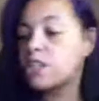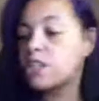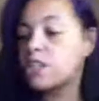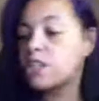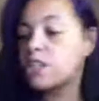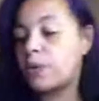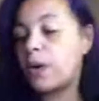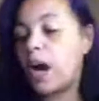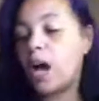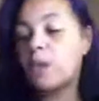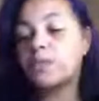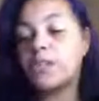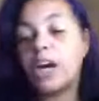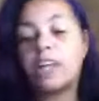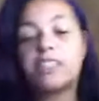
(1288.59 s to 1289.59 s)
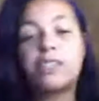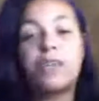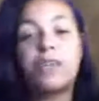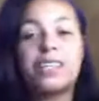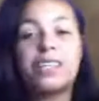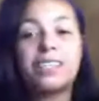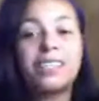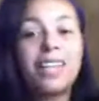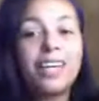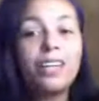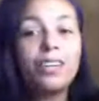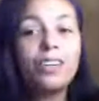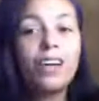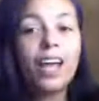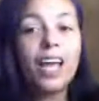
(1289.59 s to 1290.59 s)
So I will talk to you guys
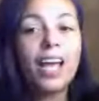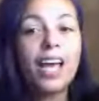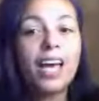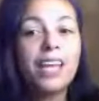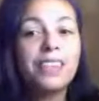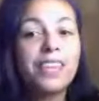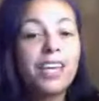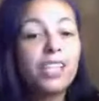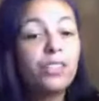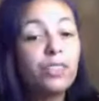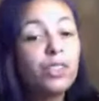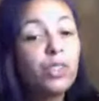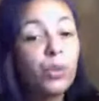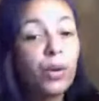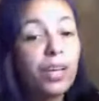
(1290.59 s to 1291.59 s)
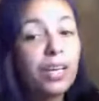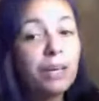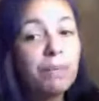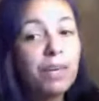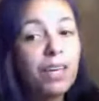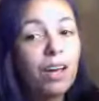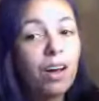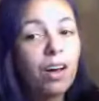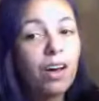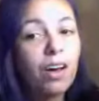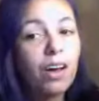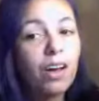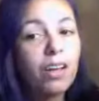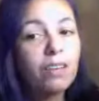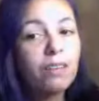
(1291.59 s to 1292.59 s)
later. And thanks for joining me
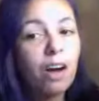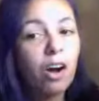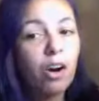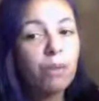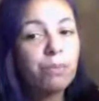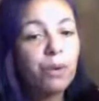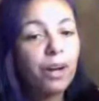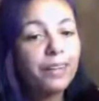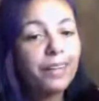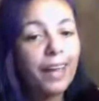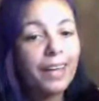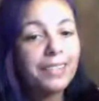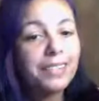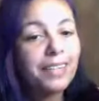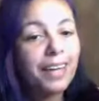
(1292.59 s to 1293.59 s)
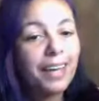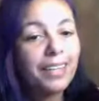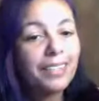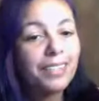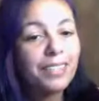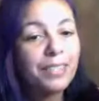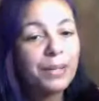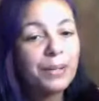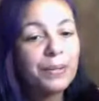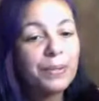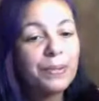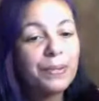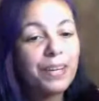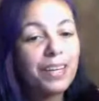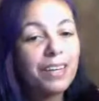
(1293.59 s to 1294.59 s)
on our broadcast tonight.
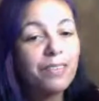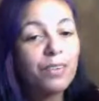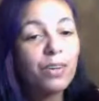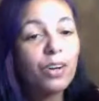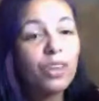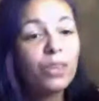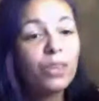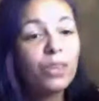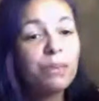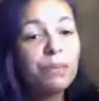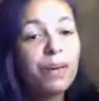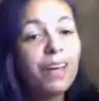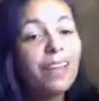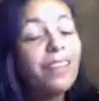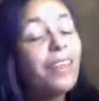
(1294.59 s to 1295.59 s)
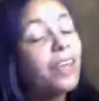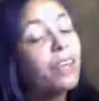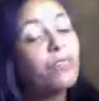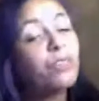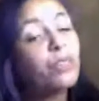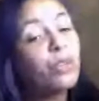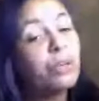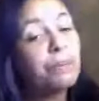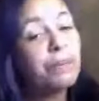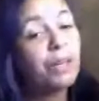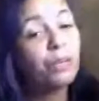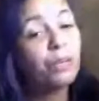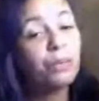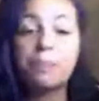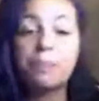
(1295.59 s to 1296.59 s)
And if you're on the replay, thank you for joining me on
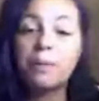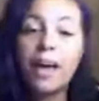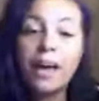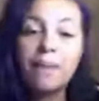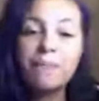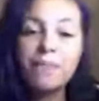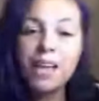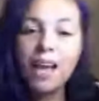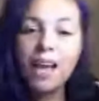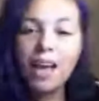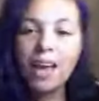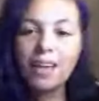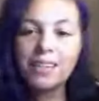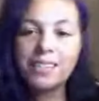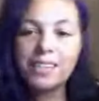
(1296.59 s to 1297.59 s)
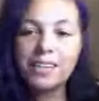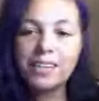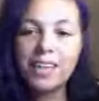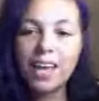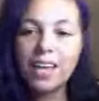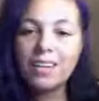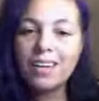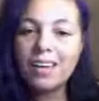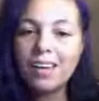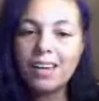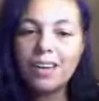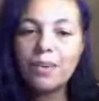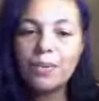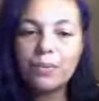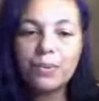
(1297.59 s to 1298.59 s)
the replay. And until then,
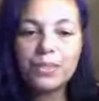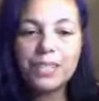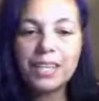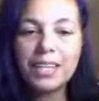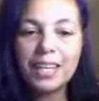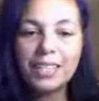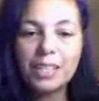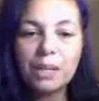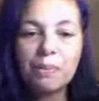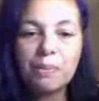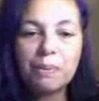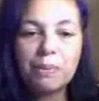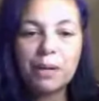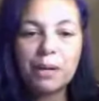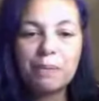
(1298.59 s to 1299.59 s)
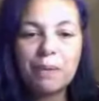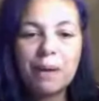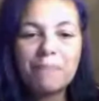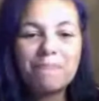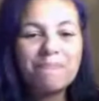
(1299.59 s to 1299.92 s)
we'll see you next on The Purple Haired Mom.